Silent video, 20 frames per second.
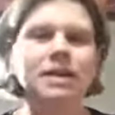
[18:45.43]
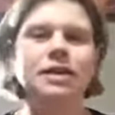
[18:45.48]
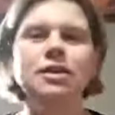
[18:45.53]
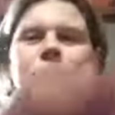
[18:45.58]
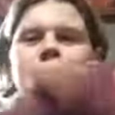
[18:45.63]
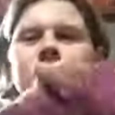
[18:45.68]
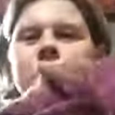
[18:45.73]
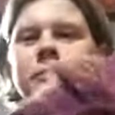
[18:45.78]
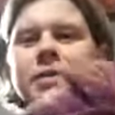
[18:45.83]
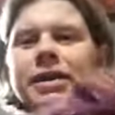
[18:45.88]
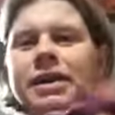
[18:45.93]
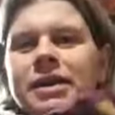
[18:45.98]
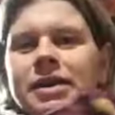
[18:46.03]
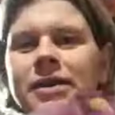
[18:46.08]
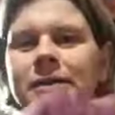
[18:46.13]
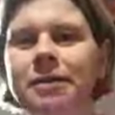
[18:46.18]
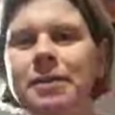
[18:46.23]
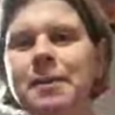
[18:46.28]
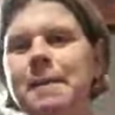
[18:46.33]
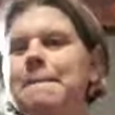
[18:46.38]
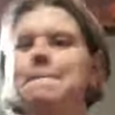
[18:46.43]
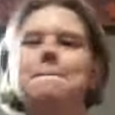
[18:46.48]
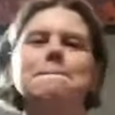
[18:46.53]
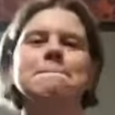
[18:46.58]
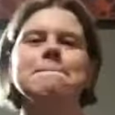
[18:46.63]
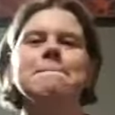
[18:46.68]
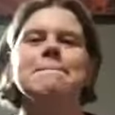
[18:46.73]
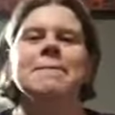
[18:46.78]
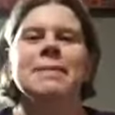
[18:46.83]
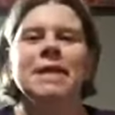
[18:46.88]
a little bit big,
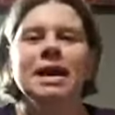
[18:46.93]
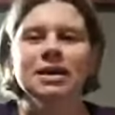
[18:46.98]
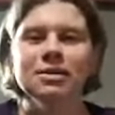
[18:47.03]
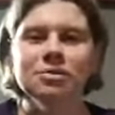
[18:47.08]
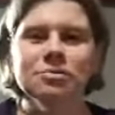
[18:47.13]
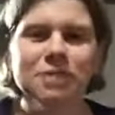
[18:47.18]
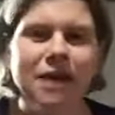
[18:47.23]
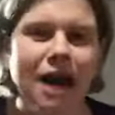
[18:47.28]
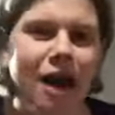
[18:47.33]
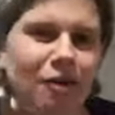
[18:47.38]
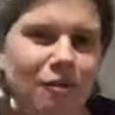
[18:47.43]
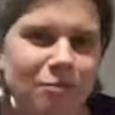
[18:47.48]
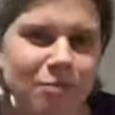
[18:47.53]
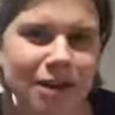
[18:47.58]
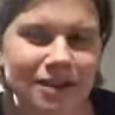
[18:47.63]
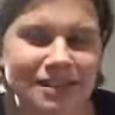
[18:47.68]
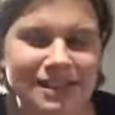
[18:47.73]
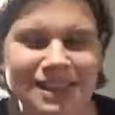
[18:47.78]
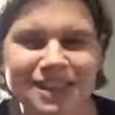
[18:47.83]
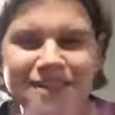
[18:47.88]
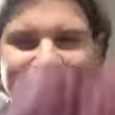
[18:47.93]
and I'm a bit out of practice. I